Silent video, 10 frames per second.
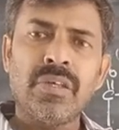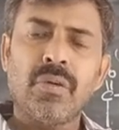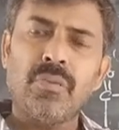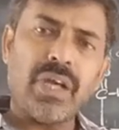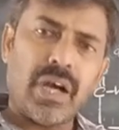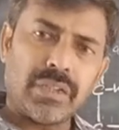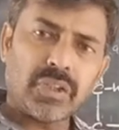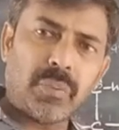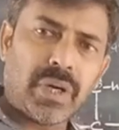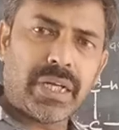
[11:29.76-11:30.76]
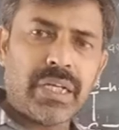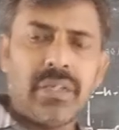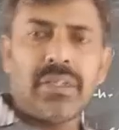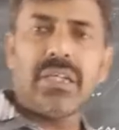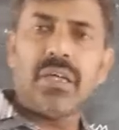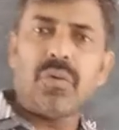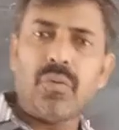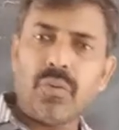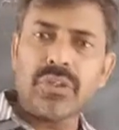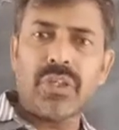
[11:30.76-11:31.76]
We also find that
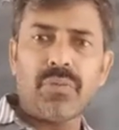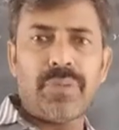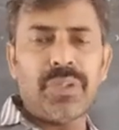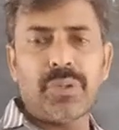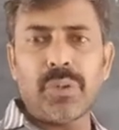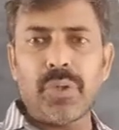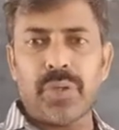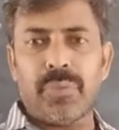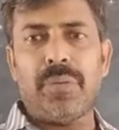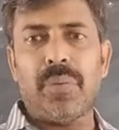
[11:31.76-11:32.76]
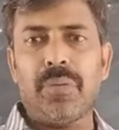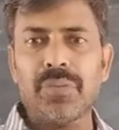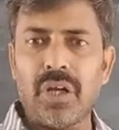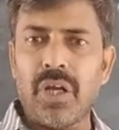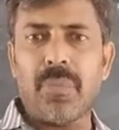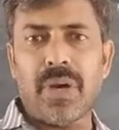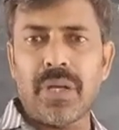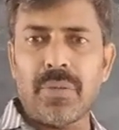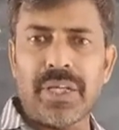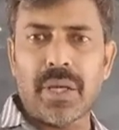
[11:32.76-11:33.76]
the glucose survives in 2 different forms, alpha
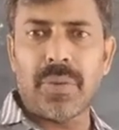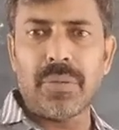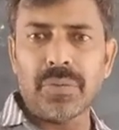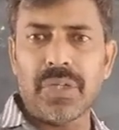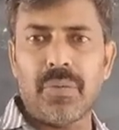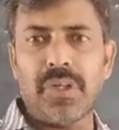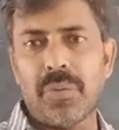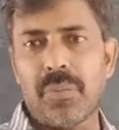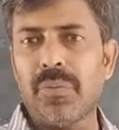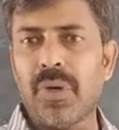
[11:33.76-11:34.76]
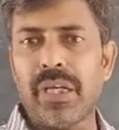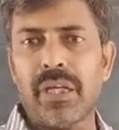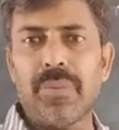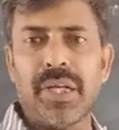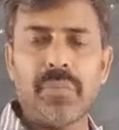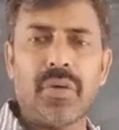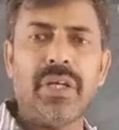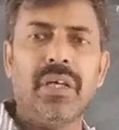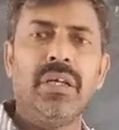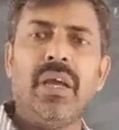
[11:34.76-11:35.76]
and beta forms, having different boiling and melting
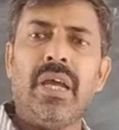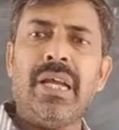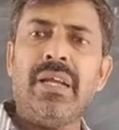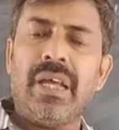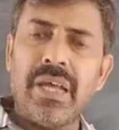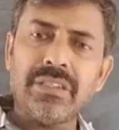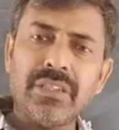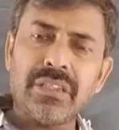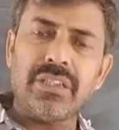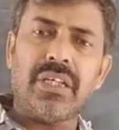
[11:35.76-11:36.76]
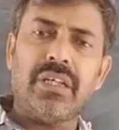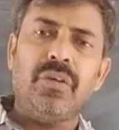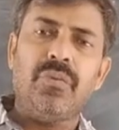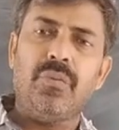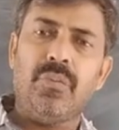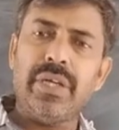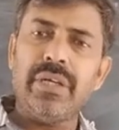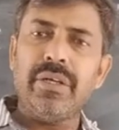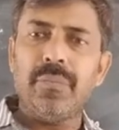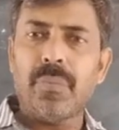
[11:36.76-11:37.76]
point, and as a result
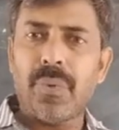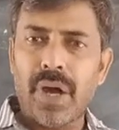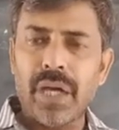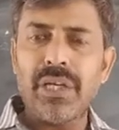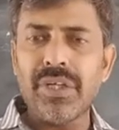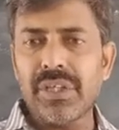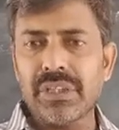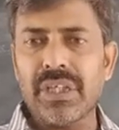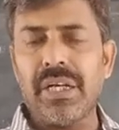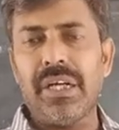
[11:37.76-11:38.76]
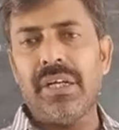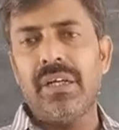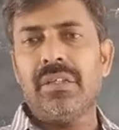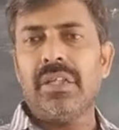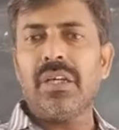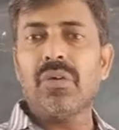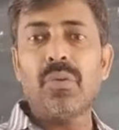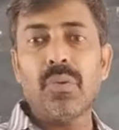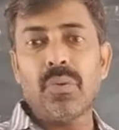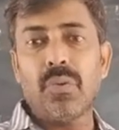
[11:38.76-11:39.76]
we finally decided
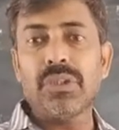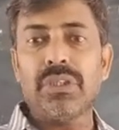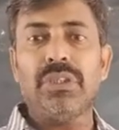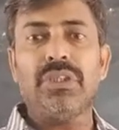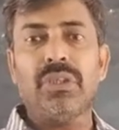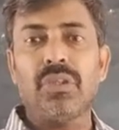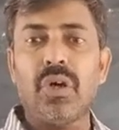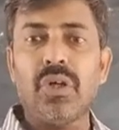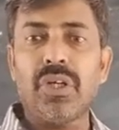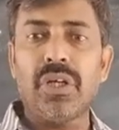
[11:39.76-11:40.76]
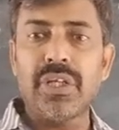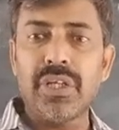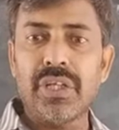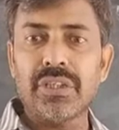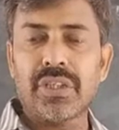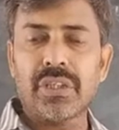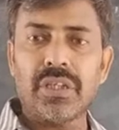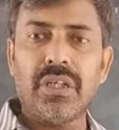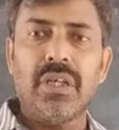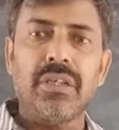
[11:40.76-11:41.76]
that glucose is not a linear
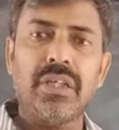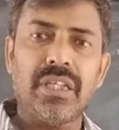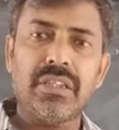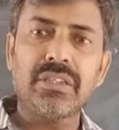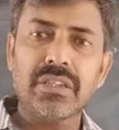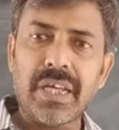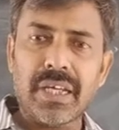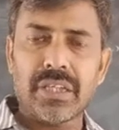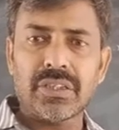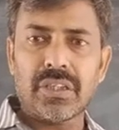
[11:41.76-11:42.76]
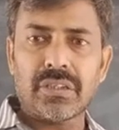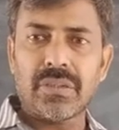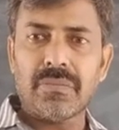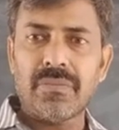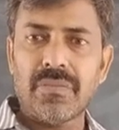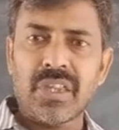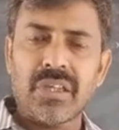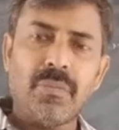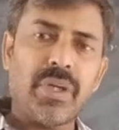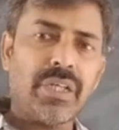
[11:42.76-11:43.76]
structure, that is a cyclic structure.
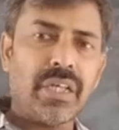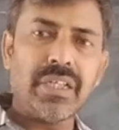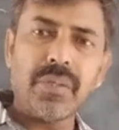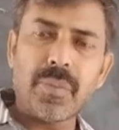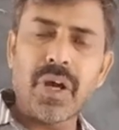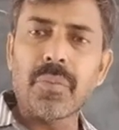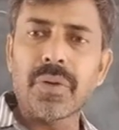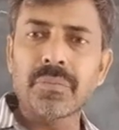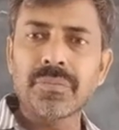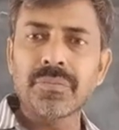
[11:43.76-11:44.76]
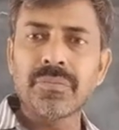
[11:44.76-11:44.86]
But there is a problem.